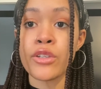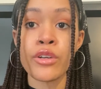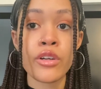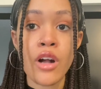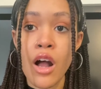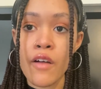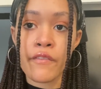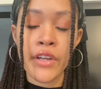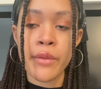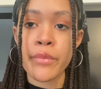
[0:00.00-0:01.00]
you're
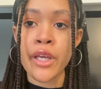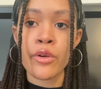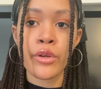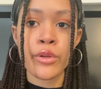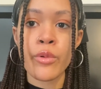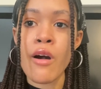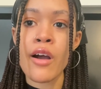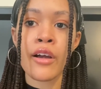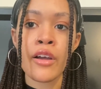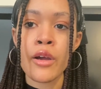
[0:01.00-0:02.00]
confident being who you
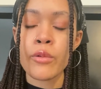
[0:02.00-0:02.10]
are,